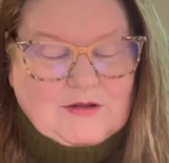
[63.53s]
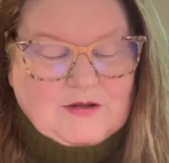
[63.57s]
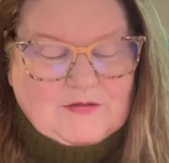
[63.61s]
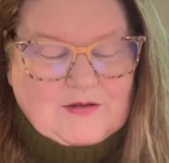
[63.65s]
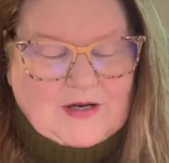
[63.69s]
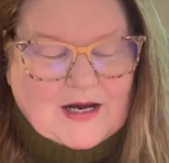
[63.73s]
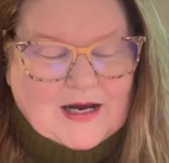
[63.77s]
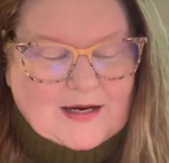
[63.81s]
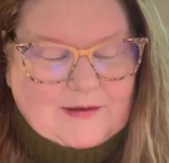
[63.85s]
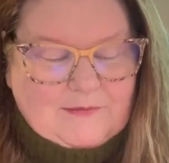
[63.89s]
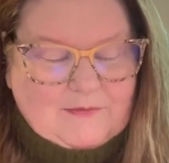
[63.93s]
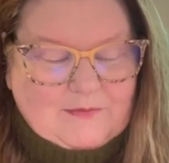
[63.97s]
of
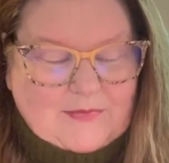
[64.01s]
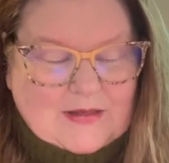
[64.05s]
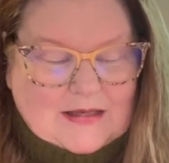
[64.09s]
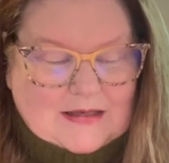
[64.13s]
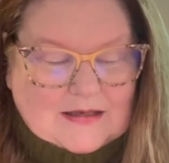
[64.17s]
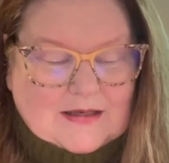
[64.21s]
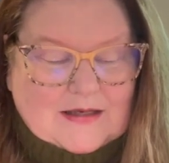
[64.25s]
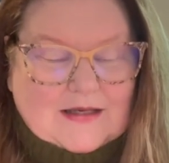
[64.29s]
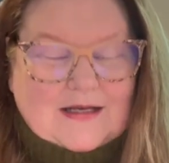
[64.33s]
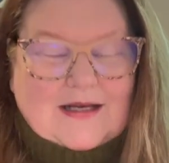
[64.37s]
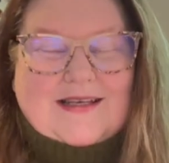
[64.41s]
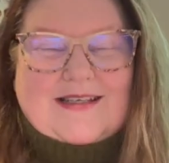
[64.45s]
time.
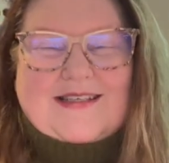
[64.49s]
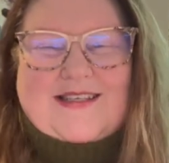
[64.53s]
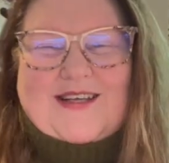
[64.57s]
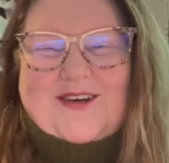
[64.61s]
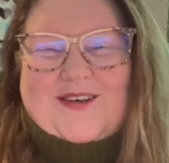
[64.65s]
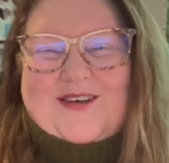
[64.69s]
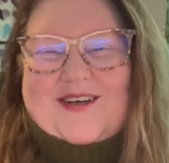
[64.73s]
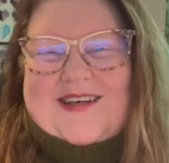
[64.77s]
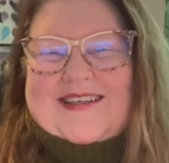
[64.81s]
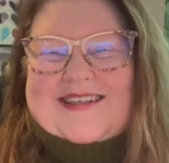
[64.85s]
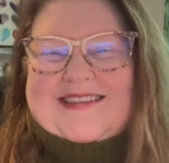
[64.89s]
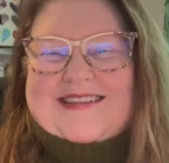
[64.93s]

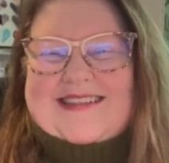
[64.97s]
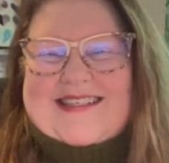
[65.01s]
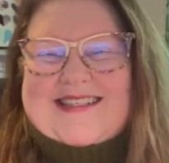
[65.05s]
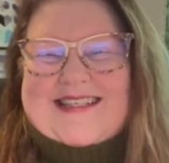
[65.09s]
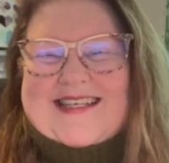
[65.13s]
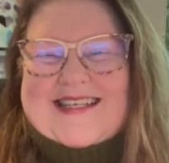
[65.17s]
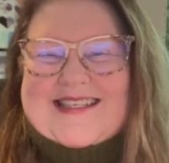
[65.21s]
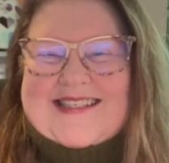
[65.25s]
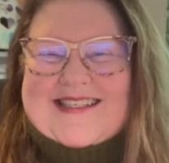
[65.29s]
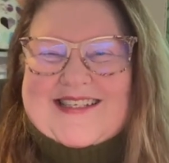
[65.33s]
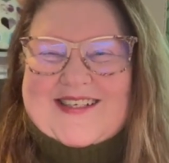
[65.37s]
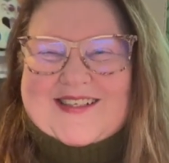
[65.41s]
So let's
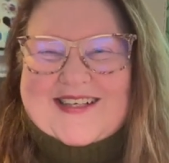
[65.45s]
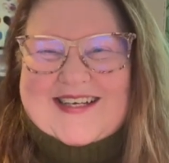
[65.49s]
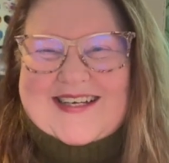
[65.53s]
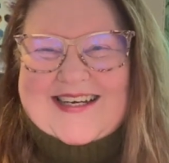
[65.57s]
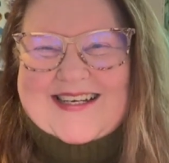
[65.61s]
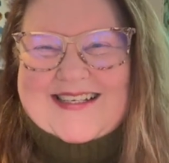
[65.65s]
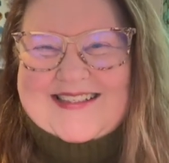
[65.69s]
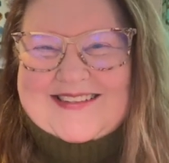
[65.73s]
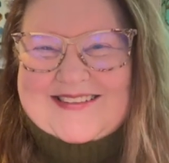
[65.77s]
get started.